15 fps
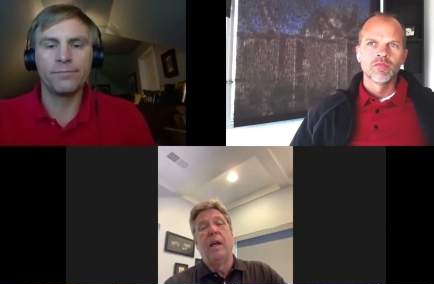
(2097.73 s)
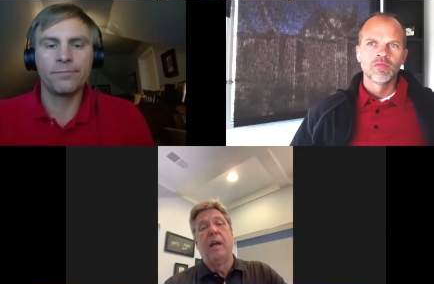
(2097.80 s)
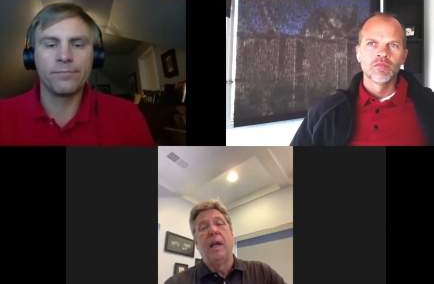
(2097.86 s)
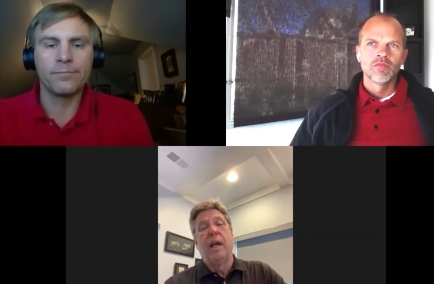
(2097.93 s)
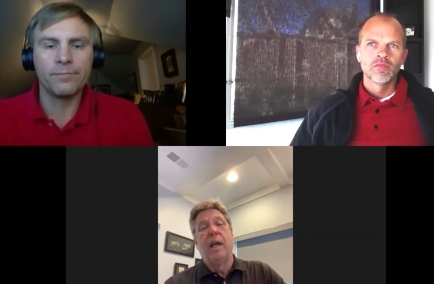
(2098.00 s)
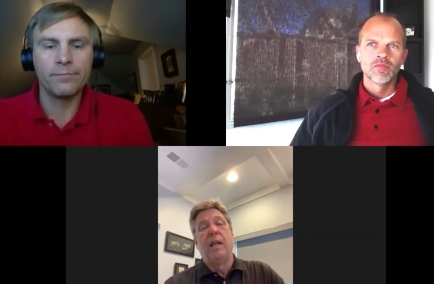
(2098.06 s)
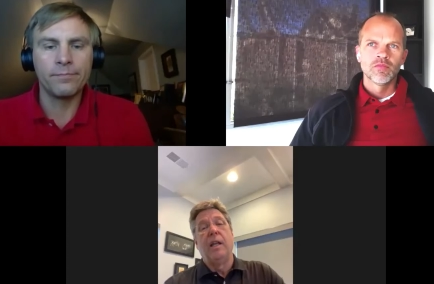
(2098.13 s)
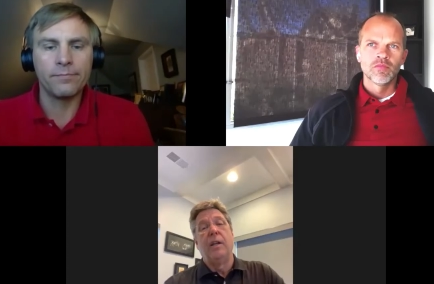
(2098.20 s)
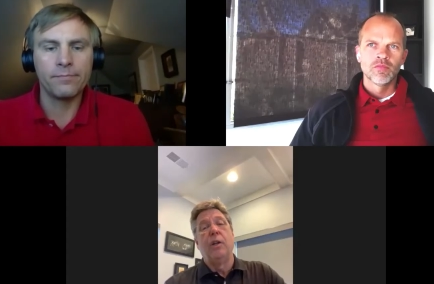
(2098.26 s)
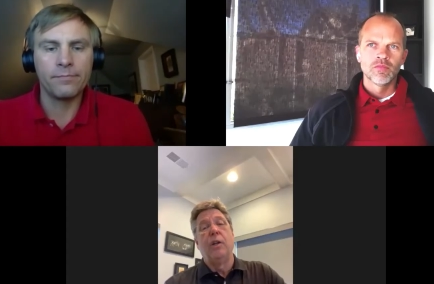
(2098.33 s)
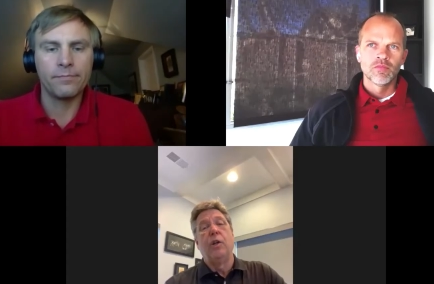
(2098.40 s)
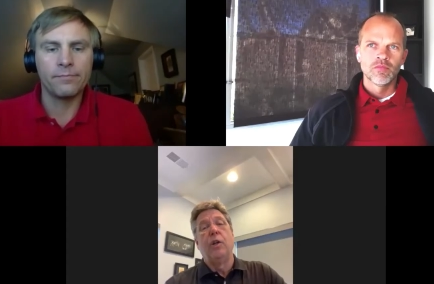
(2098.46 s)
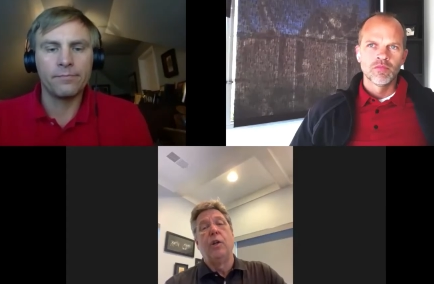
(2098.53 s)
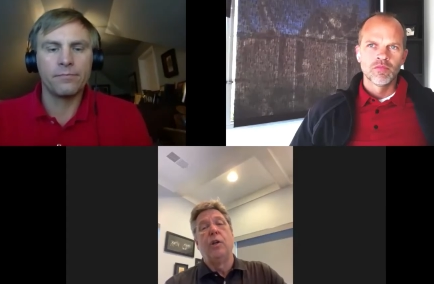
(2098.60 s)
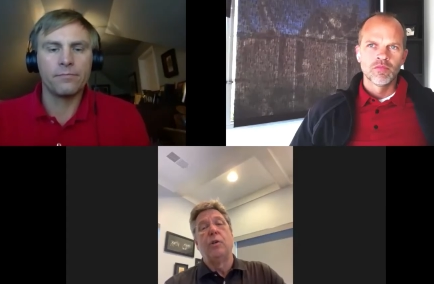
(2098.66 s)
Speaker 1: And
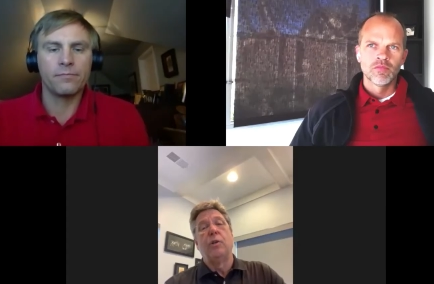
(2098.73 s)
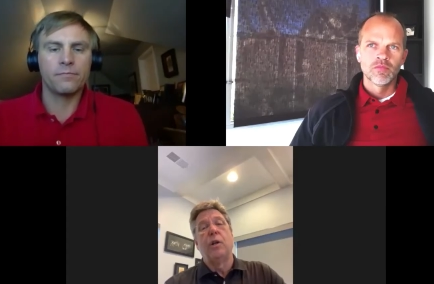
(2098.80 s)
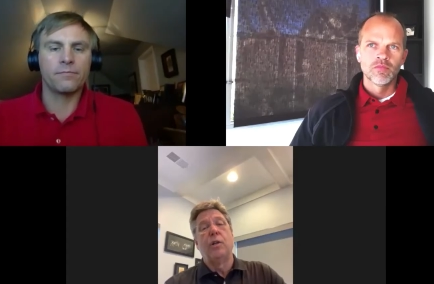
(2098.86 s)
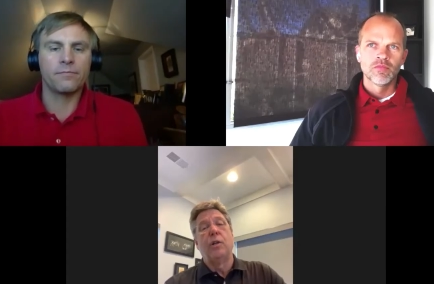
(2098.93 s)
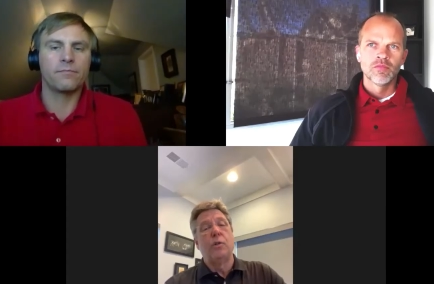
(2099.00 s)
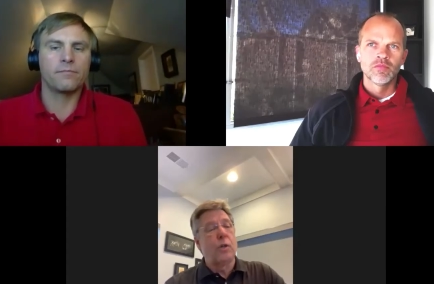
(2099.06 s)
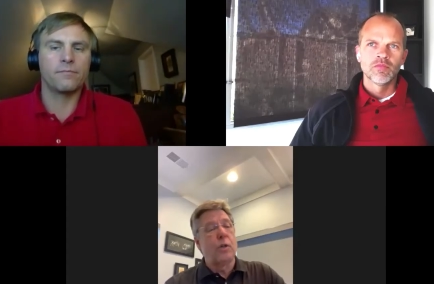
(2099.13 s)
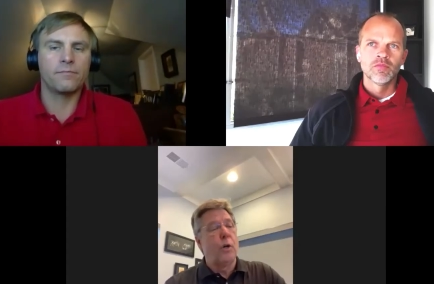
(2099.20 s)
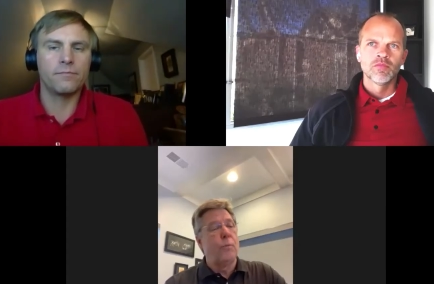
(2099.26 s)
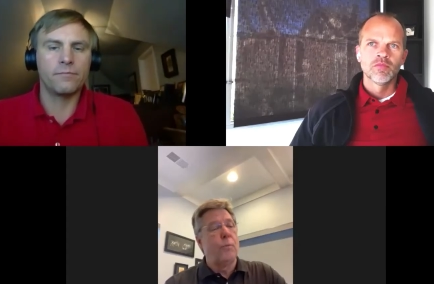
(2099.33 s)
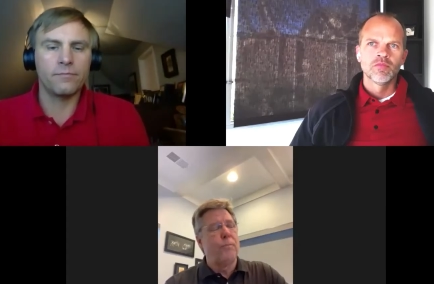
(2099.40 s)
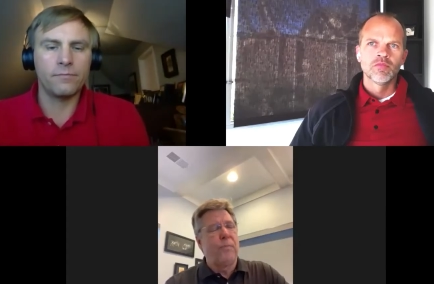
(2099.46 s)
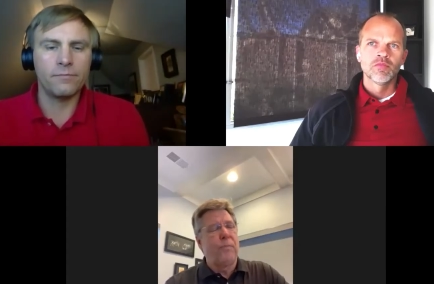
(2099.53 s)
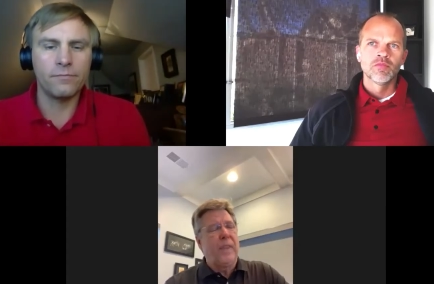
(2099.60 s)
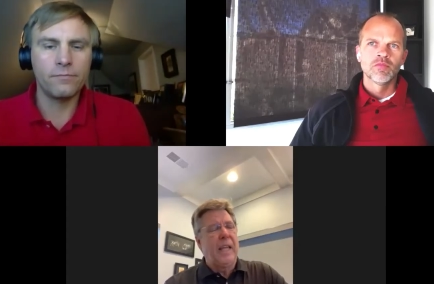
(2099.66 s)
so
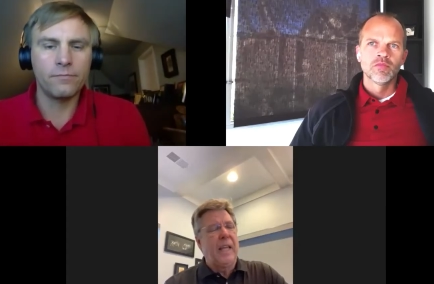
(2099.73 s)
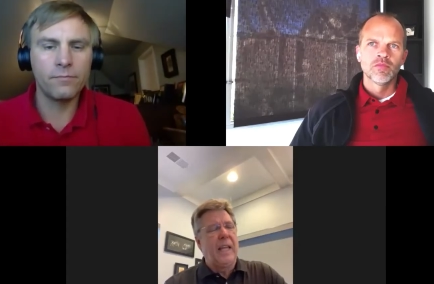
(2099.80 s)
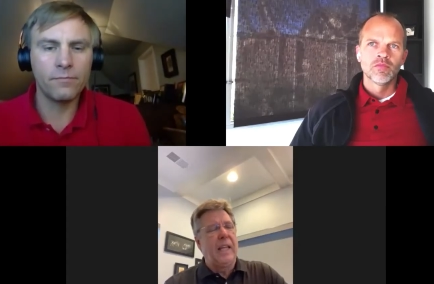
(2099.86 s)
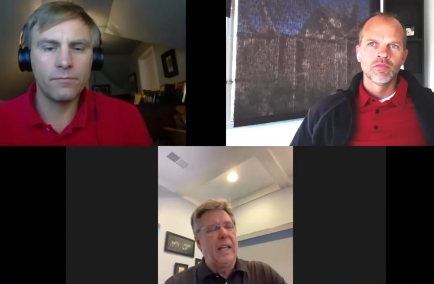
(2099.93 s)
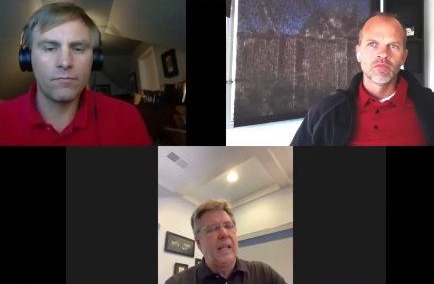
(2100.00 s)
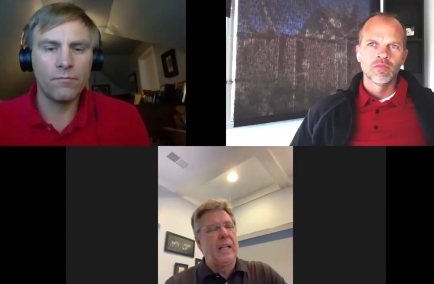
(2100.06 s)
it,